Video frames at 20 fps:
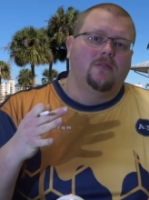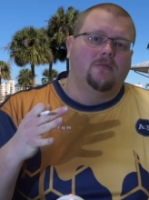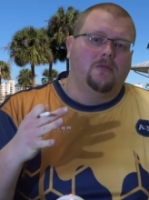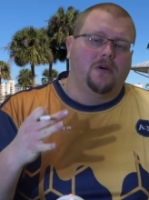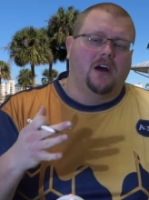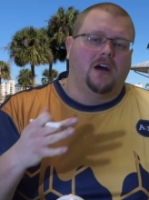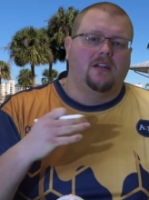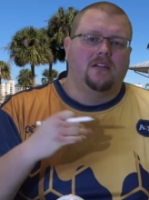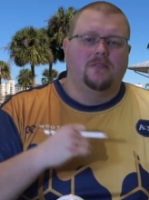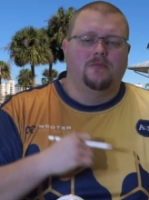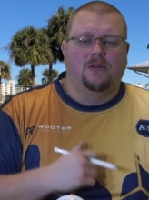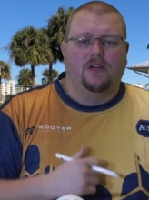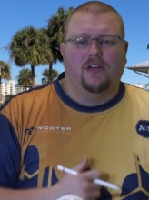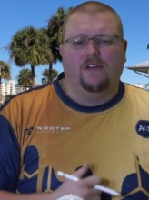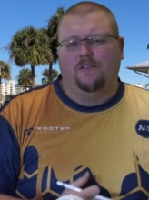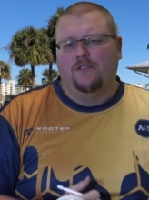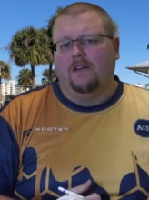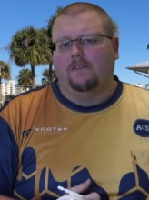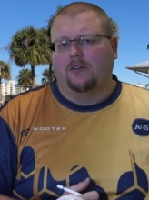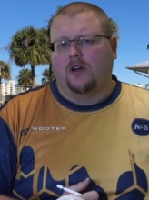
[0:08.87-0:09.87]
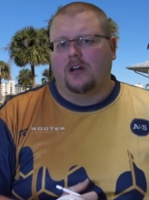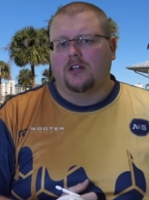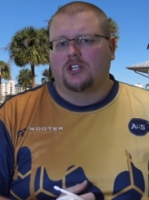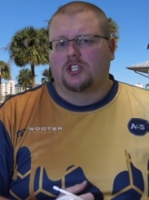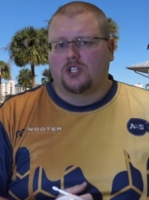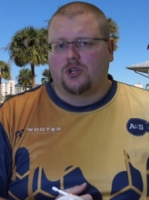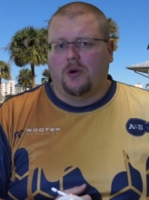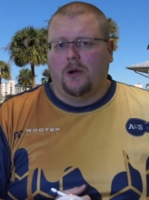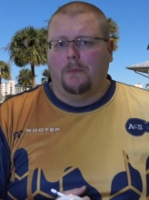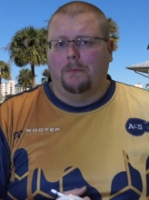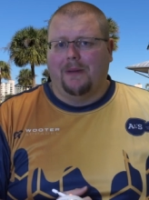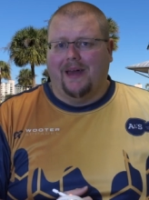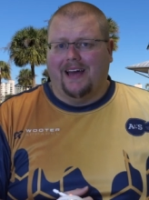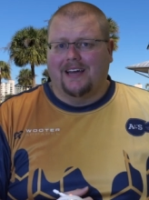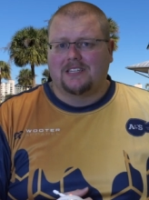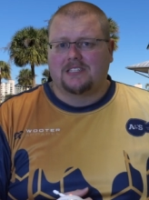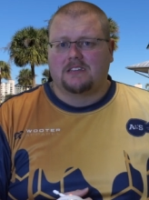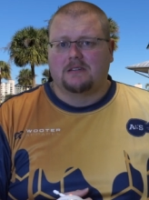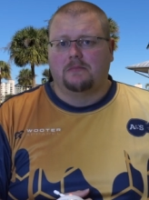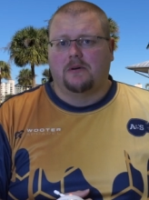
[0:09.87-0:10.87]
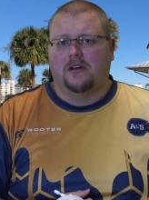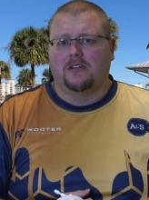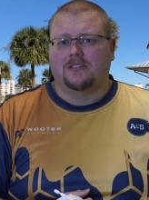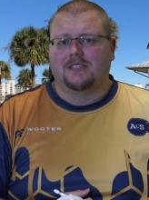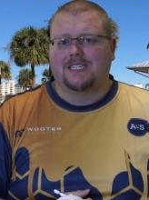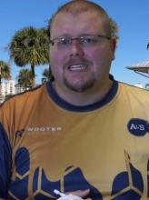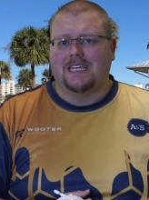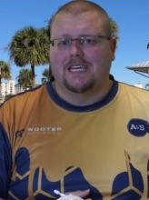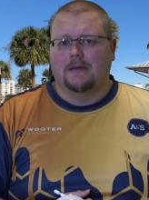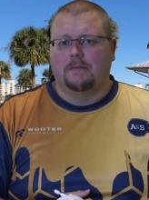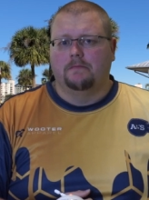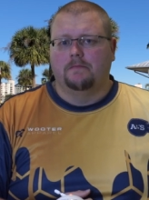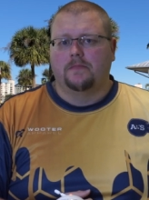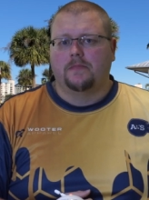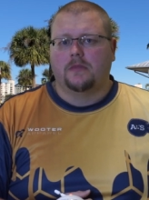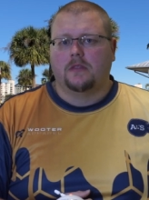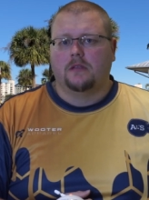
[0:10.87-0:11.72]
well, if you've got a short basketball team.